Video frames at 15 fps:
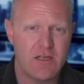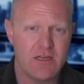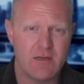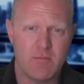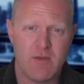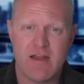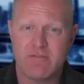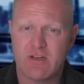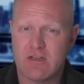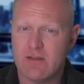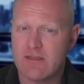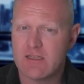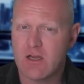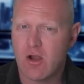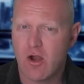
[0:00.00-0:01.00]
You might have to
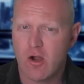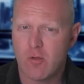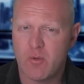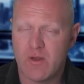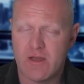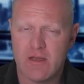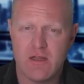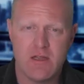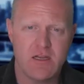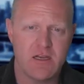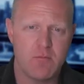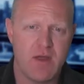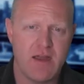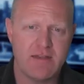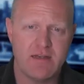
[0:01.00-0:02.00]
clean the carpet. You
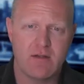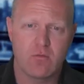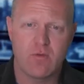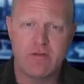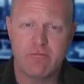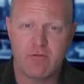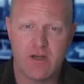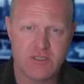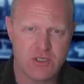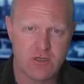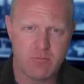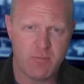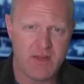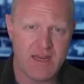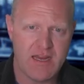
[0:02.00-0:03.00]
might need a refresh on
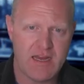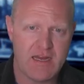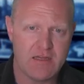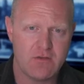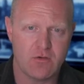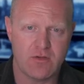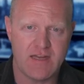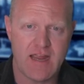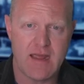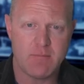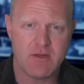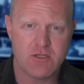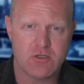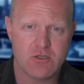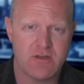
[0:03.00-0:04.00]
paint or
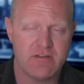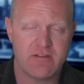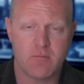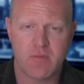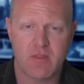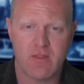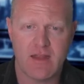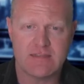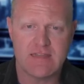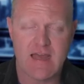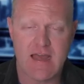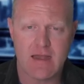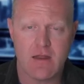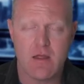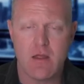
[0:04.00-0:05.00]
cabinetry, something like
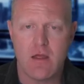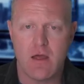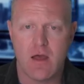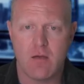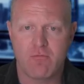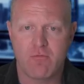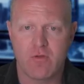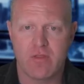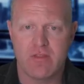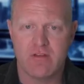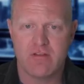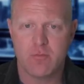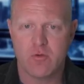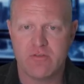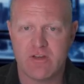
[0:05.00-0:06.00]
that. For
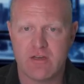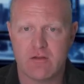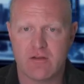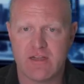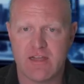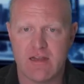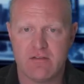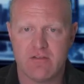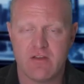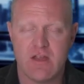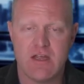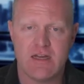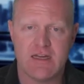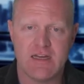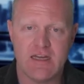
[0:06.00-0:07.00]
this particular case,
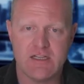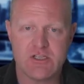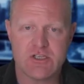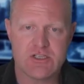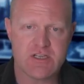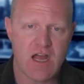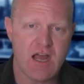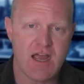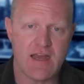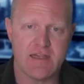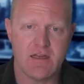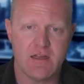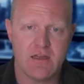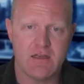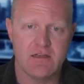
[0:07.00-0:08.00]
each
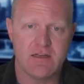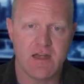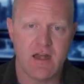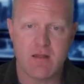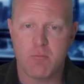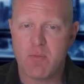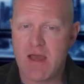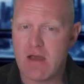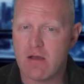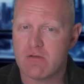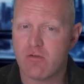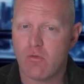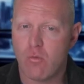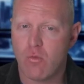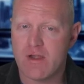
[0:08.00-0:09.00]
side needed about
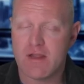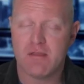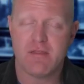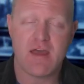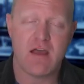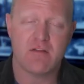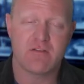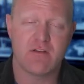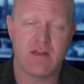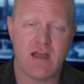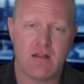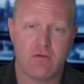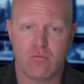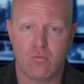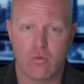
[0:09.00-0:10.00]

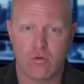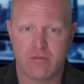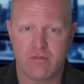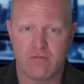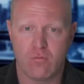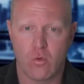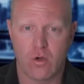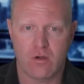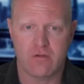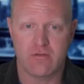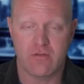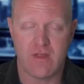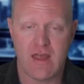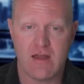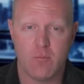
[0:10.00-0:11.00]
$20,000 worth of work. So
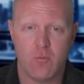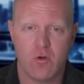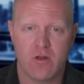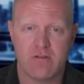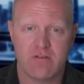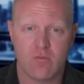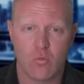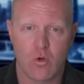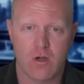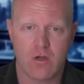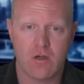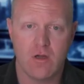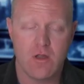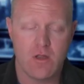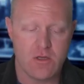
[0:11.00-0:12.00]
they had to put in some work
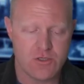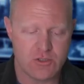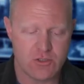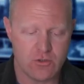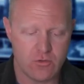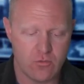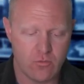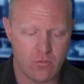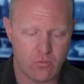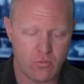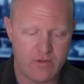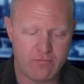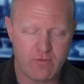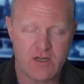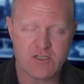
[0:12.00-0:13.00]
to
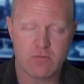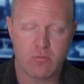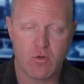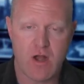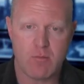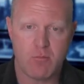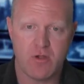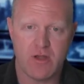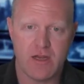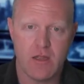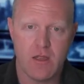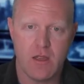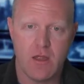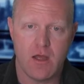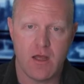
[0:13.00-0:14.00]
refresh the property.
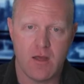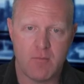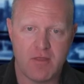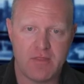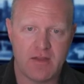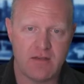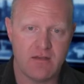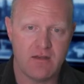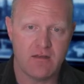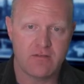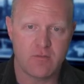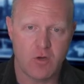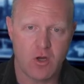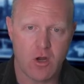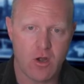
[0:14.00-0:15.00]
I think it needed
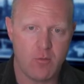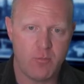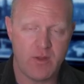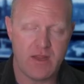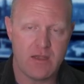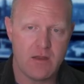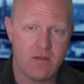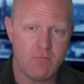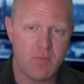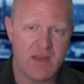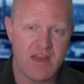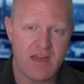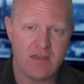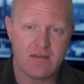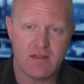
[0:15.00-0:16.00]
some carpet,
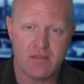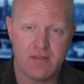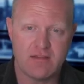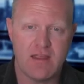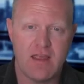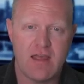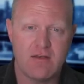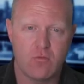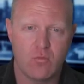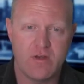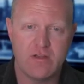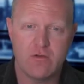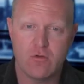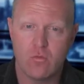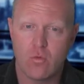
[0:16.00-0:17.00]
paint. I think they had to
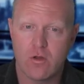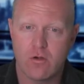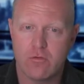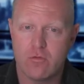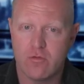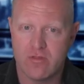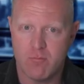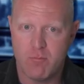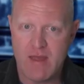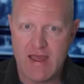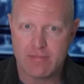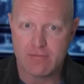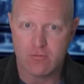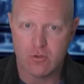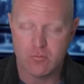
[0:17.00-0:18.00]
redo one or two of the
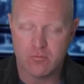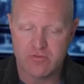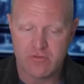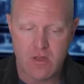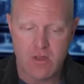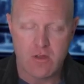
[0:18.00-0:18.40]
bathrooms.